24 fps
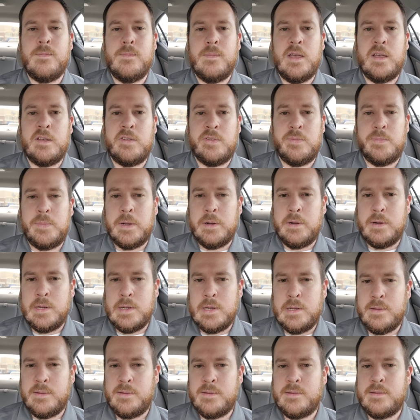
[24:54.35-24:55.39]

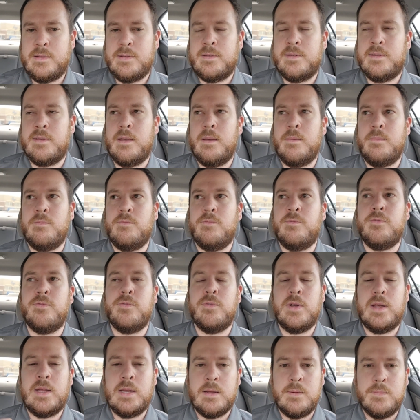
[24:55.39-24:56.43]
experienced some
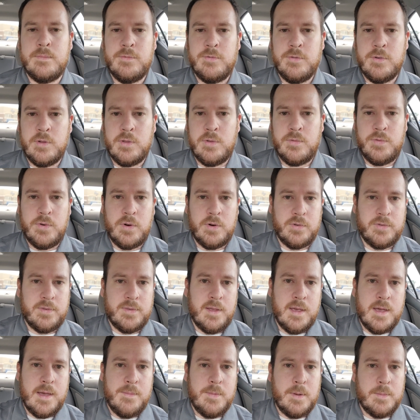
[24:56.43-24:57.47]
freedom for the first
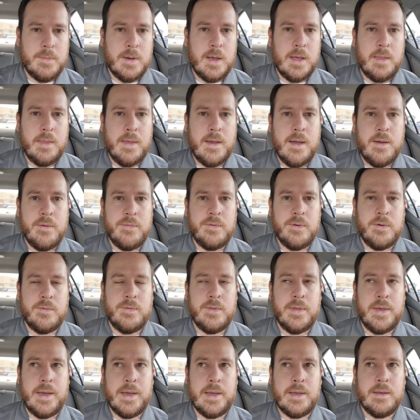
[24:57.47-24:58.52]
time in my life of
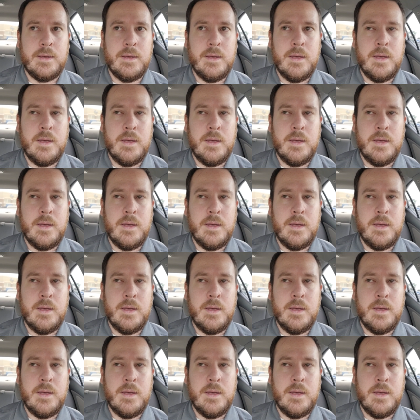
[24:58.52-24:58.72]
like